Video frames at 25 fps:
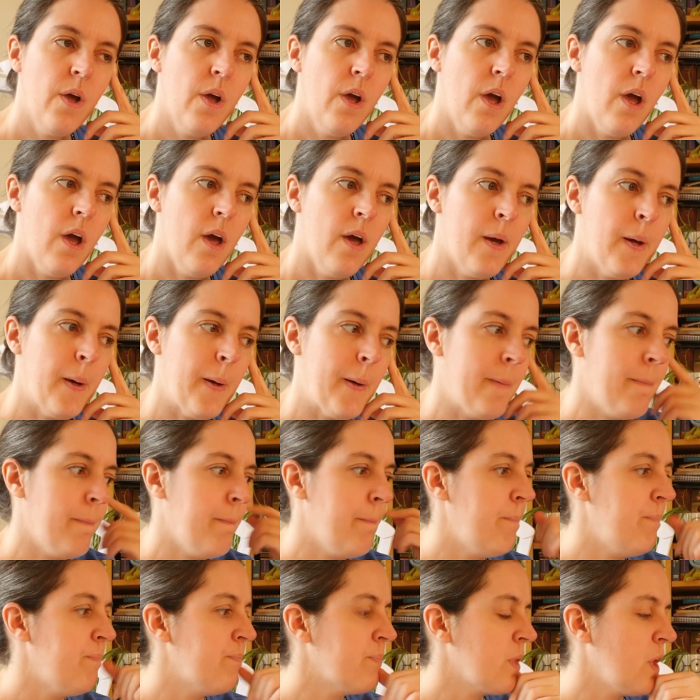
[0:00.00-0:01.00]

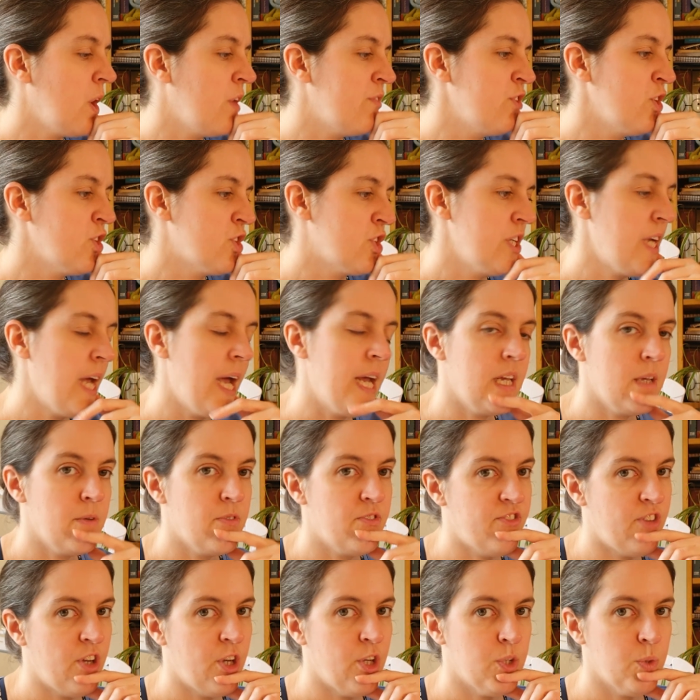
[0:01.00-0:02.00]
I've not done any
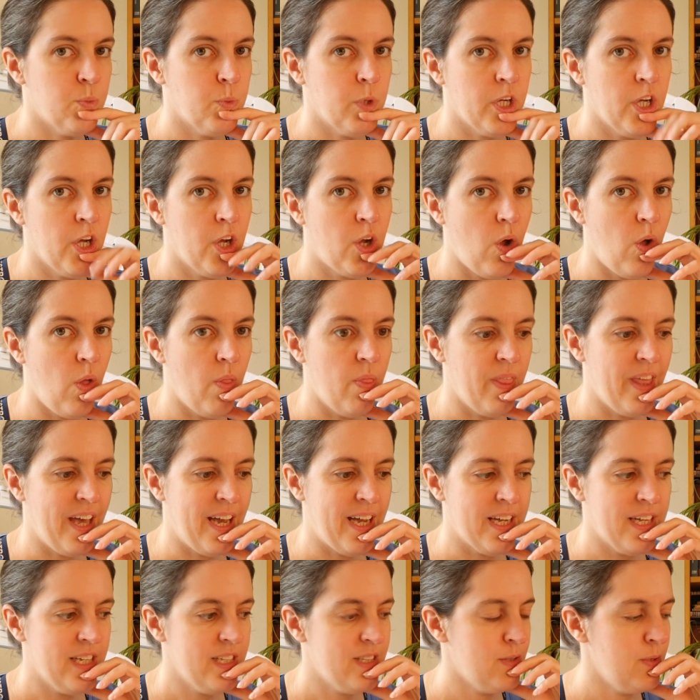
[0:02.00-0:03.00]
further work on
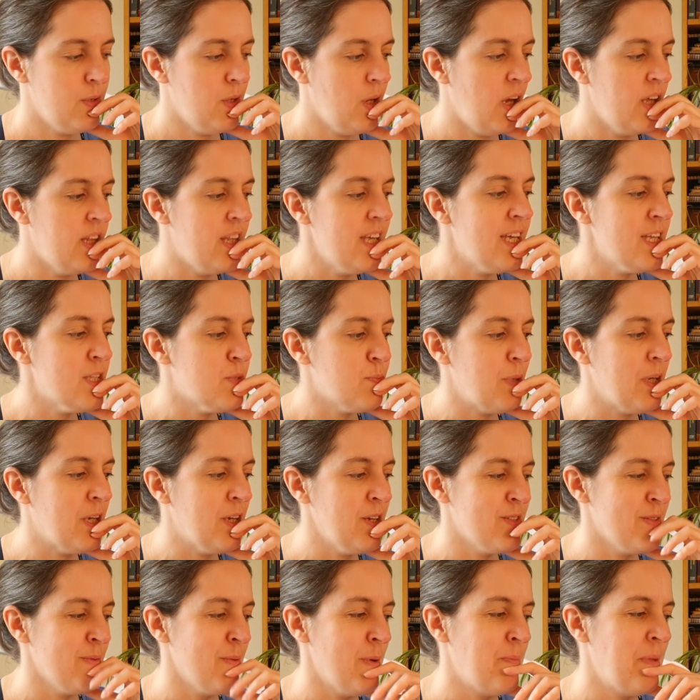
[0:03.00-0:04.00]
that. I think it's
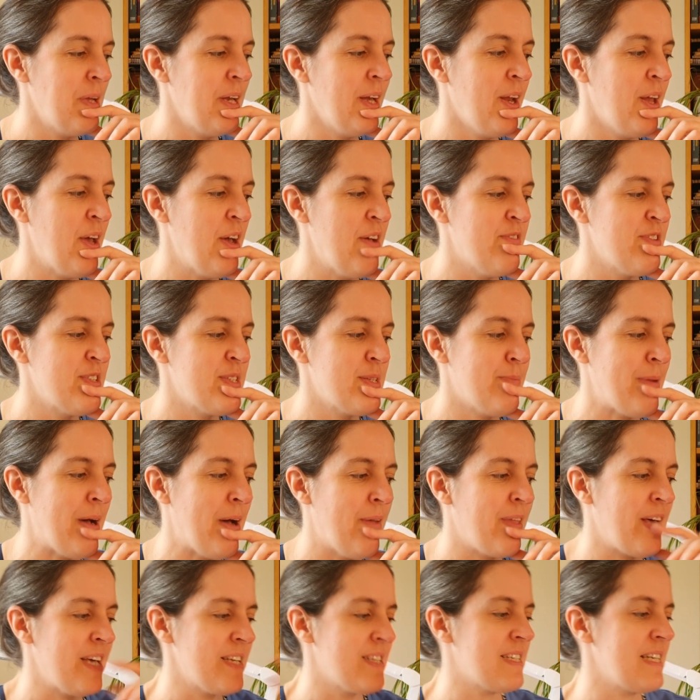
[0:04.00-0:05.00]
because I'm a bit nervous
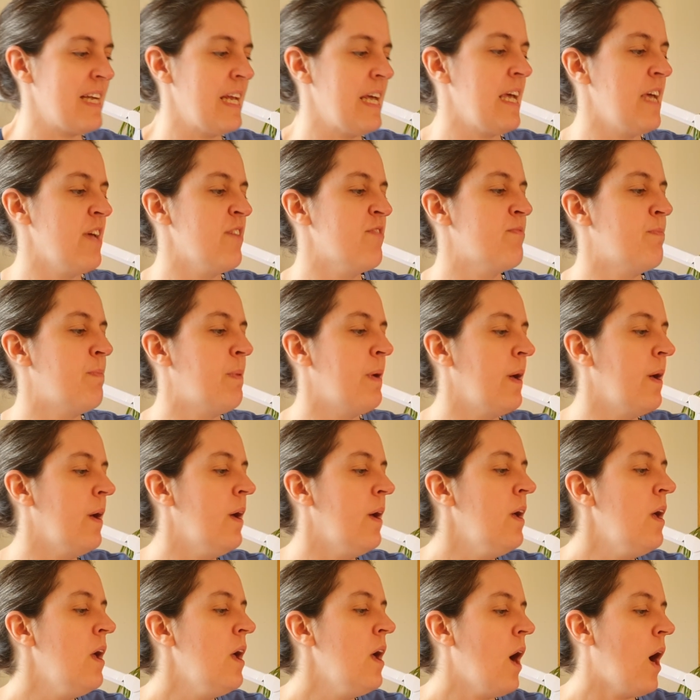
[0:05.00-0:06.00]
about that sleeve,
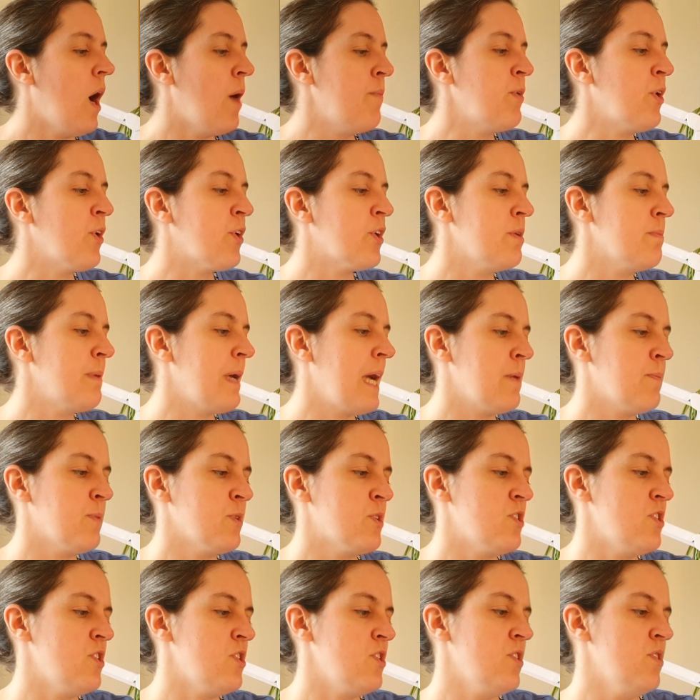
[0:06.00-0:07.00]
but I'm not going to be able
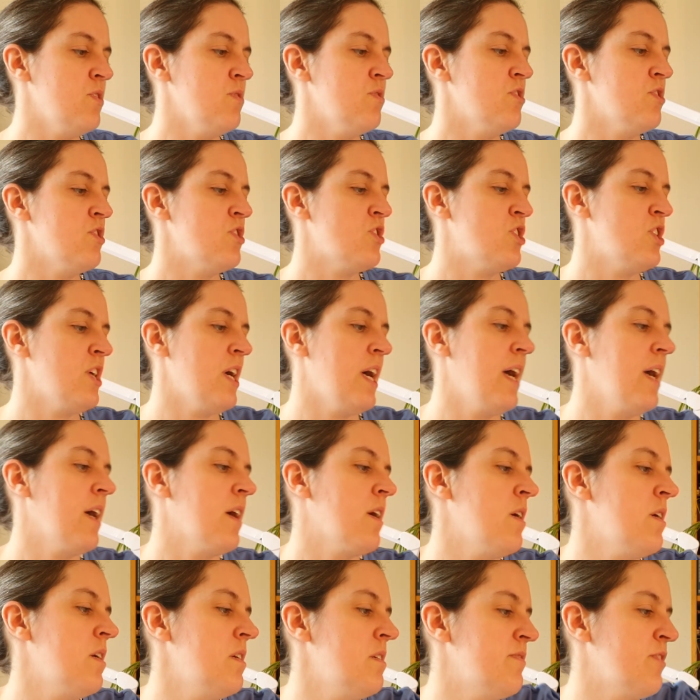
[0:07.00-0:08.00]
to check.
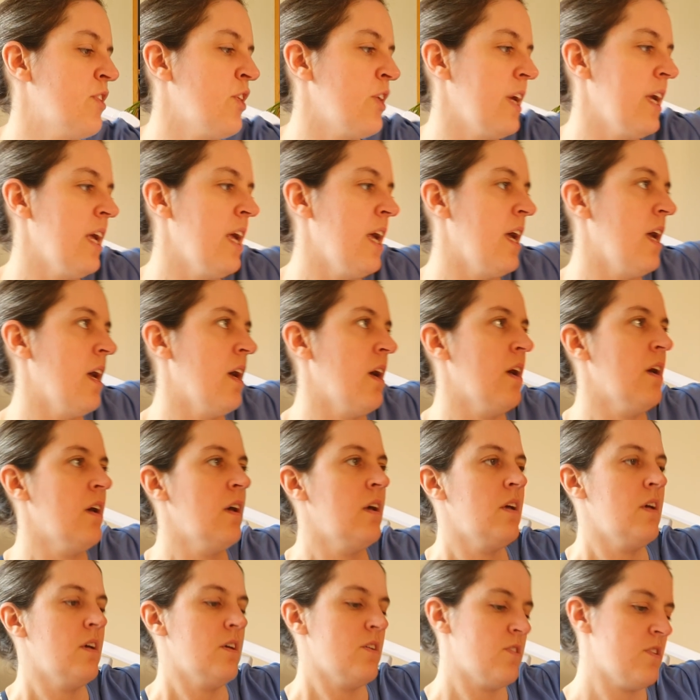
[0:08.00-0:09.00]
Oh, I've got it here.
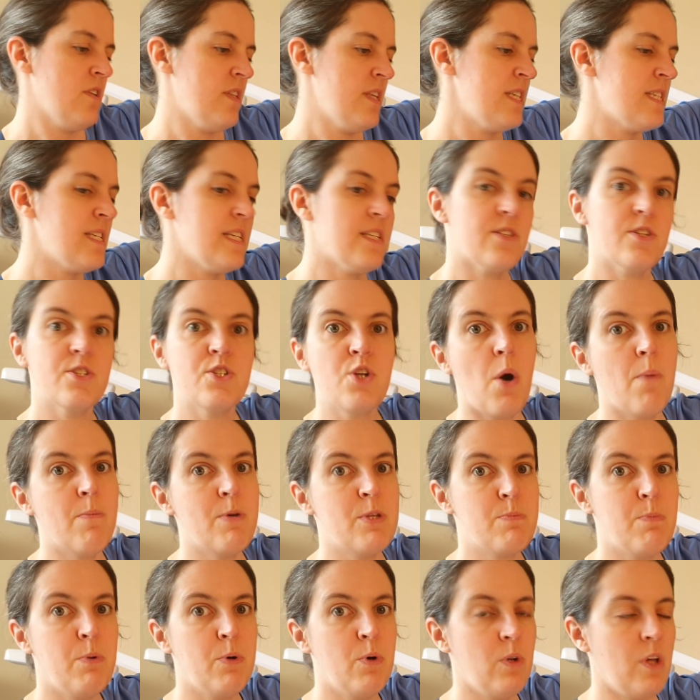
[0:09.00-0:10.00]
So this is the
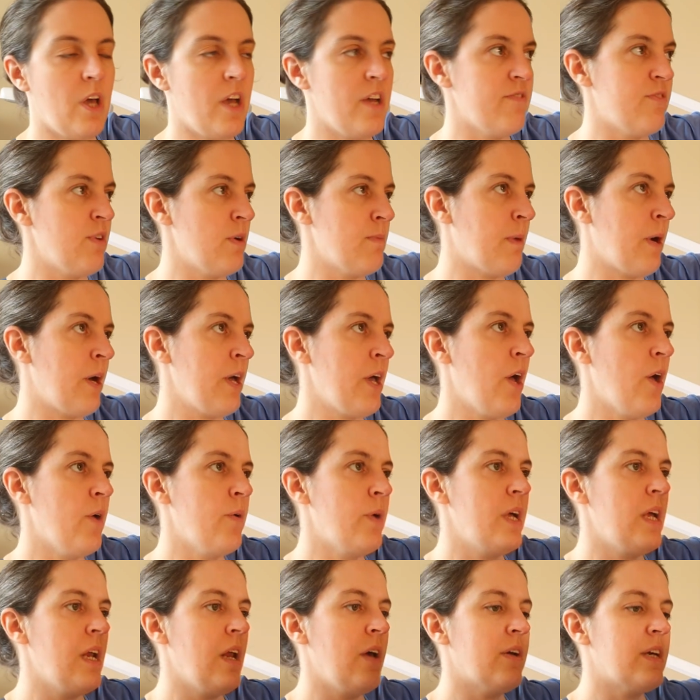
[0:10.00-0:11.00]
Tomas Pullover by
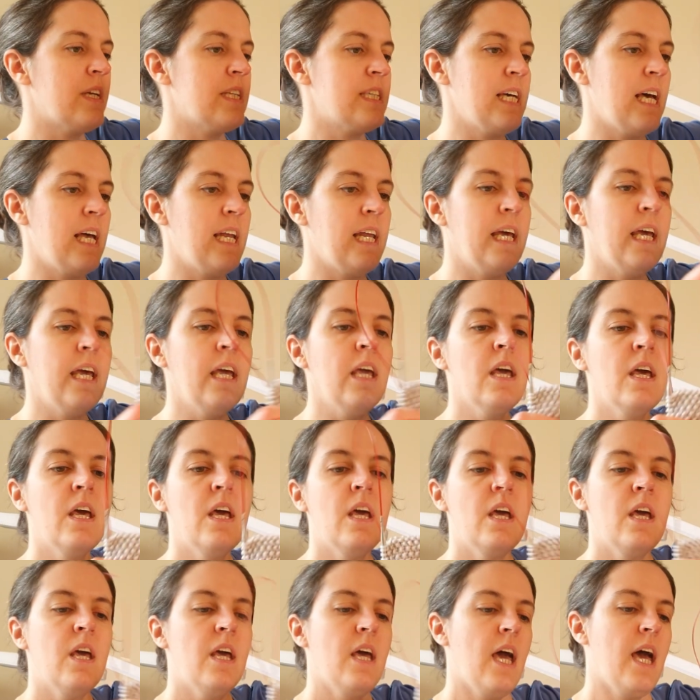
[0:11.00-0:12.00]
Hohi Locatelli,
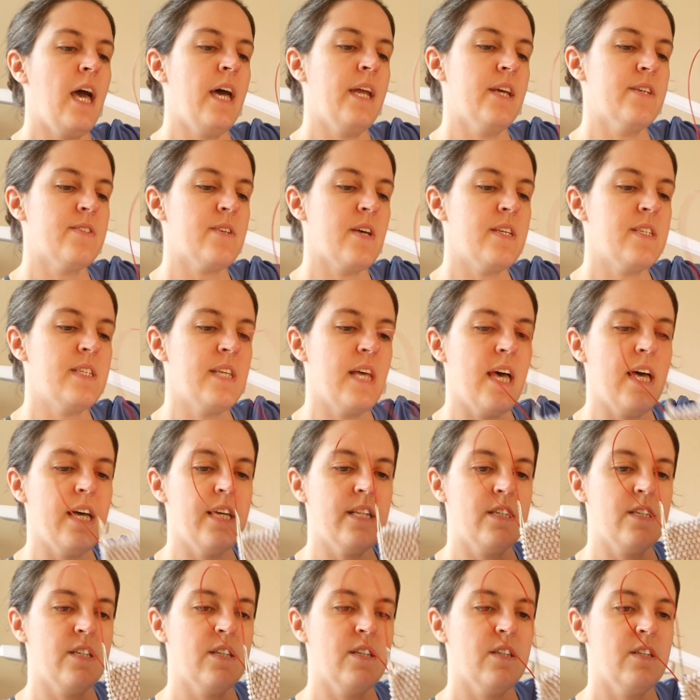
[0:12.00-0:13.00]
and as I
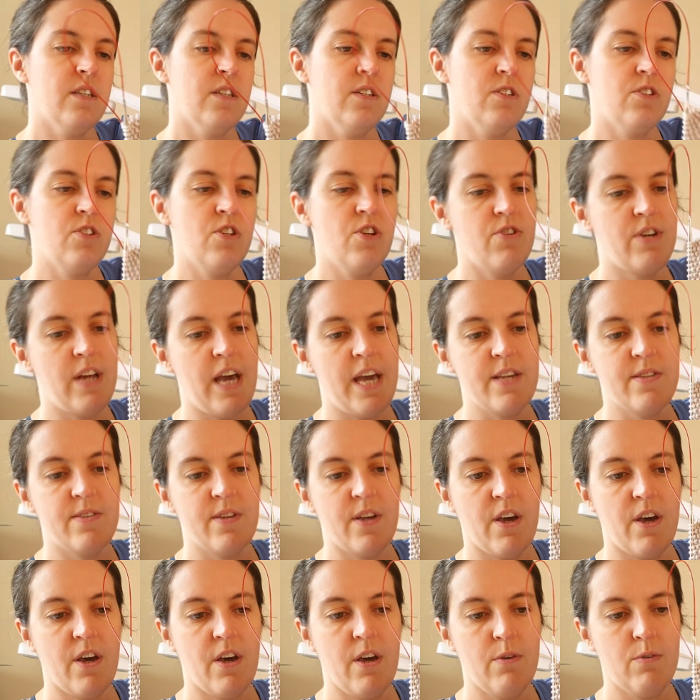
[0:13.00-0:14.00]
said 2 days
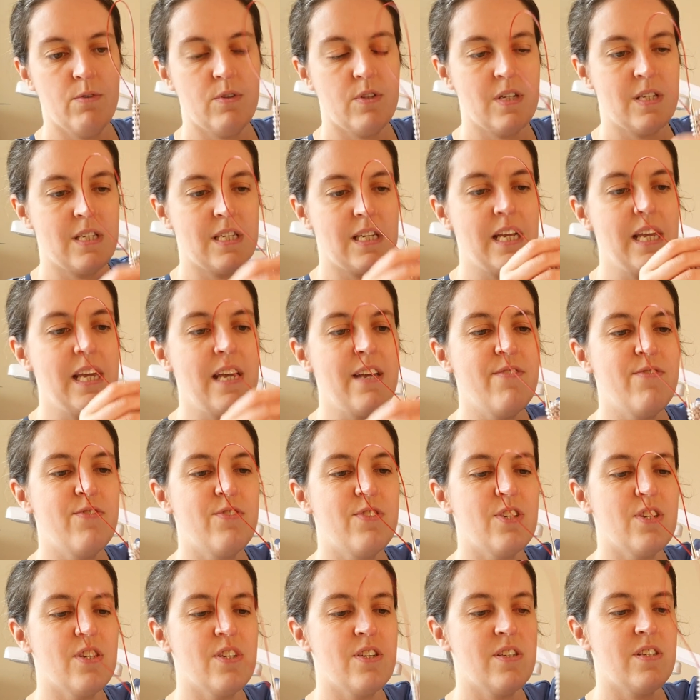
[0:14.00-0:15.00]
ago, the sleeve
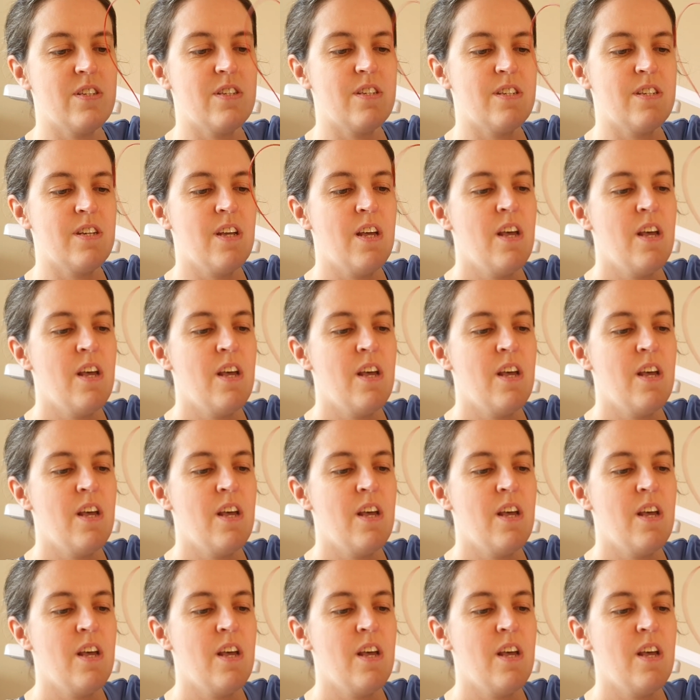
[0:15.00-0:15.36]
just